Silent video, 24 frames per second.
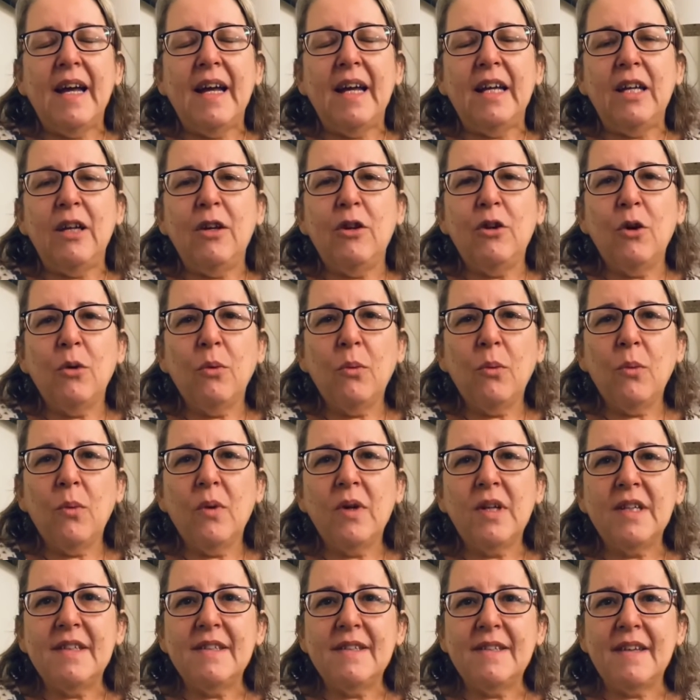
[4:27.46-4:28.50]
you don't
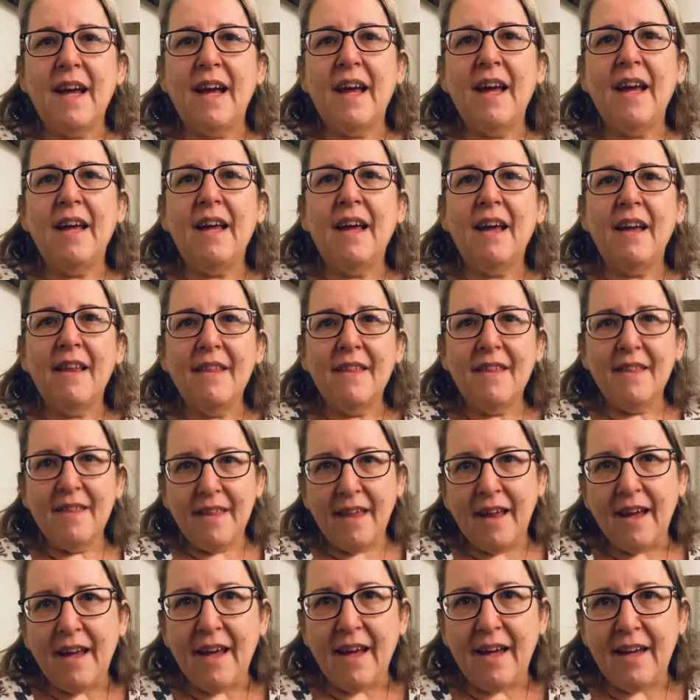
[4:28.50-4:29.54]
want to say
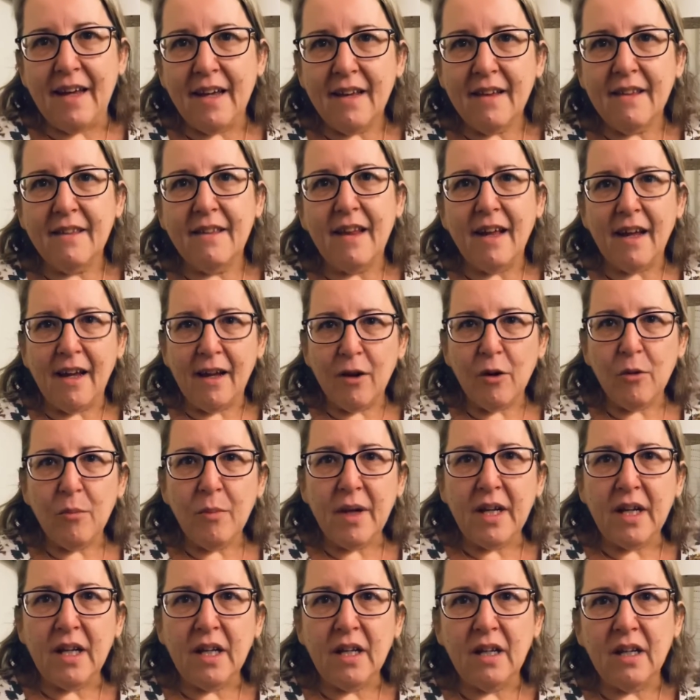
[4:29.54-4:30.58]
they. They are
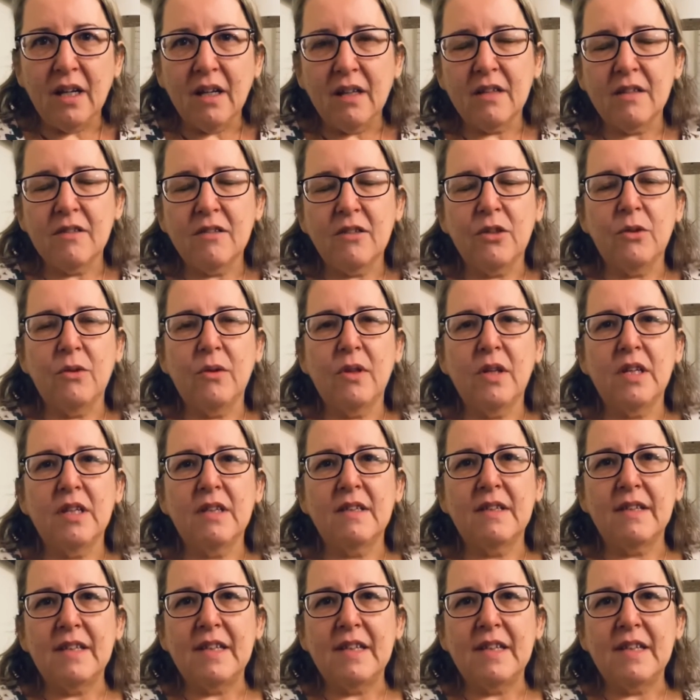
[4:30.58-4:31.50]
making us do this.